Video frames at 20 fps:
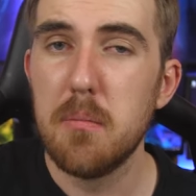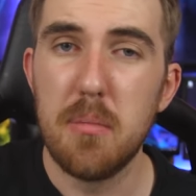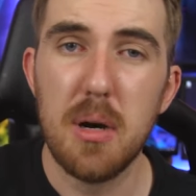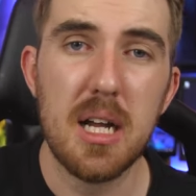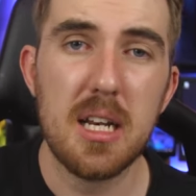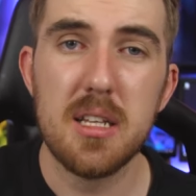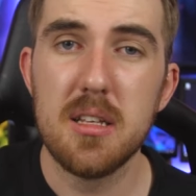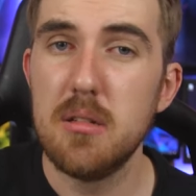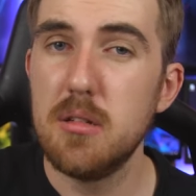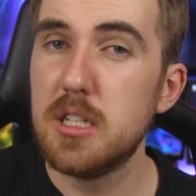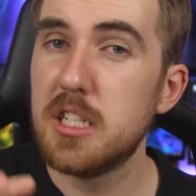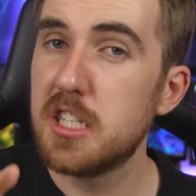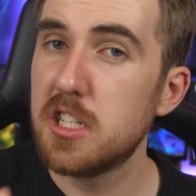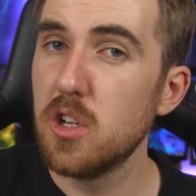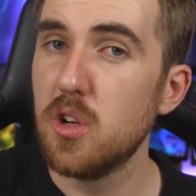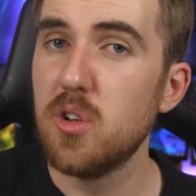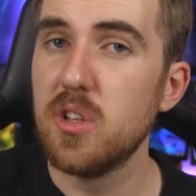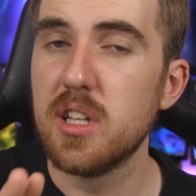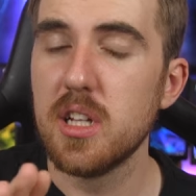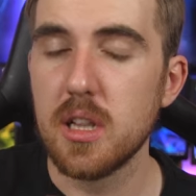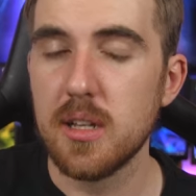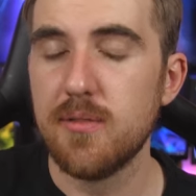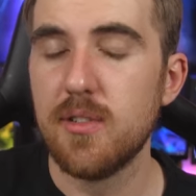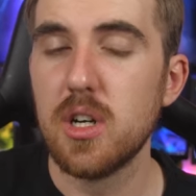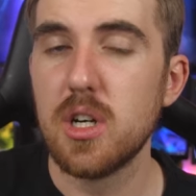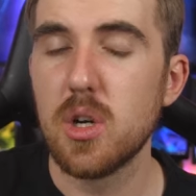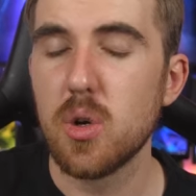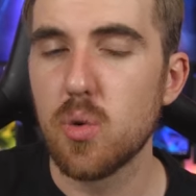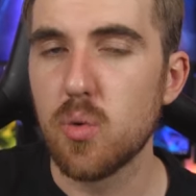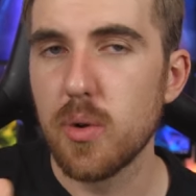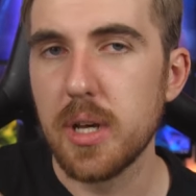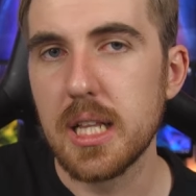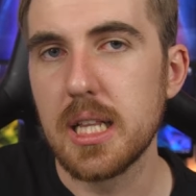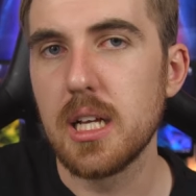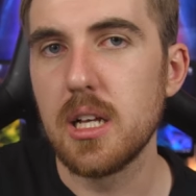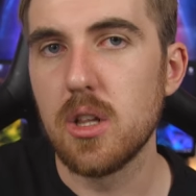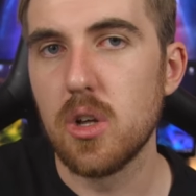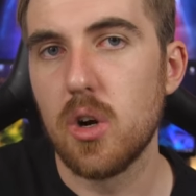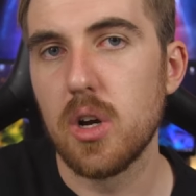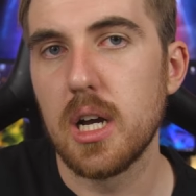But it still delivered a
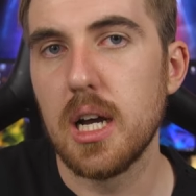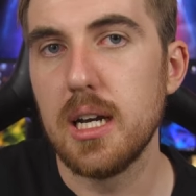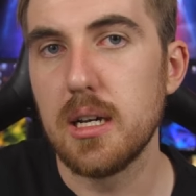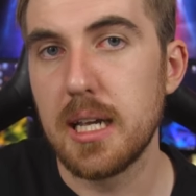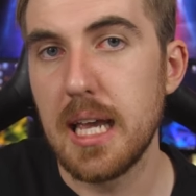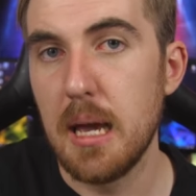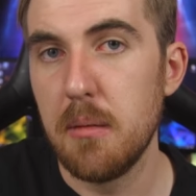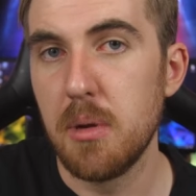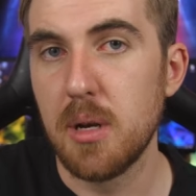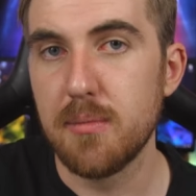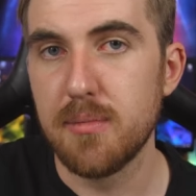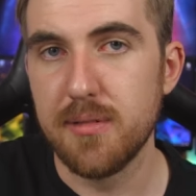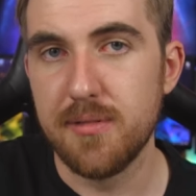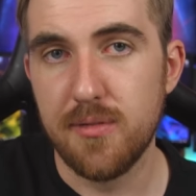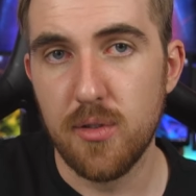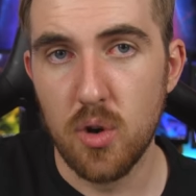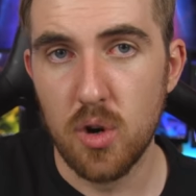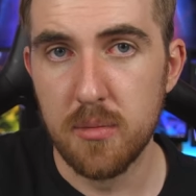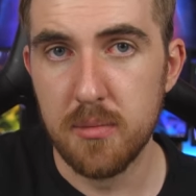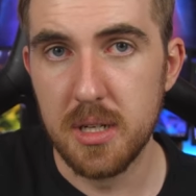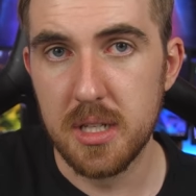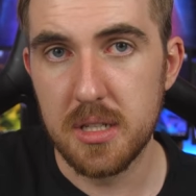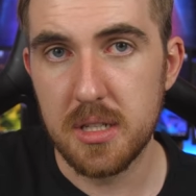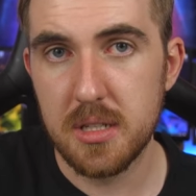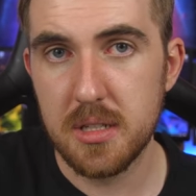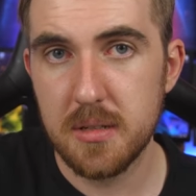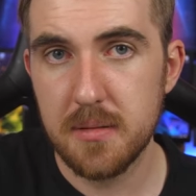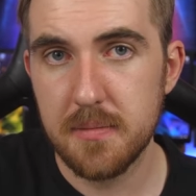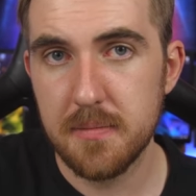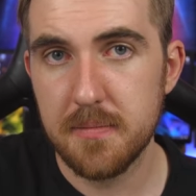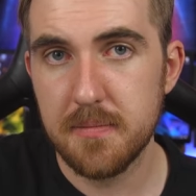really long gaming performance.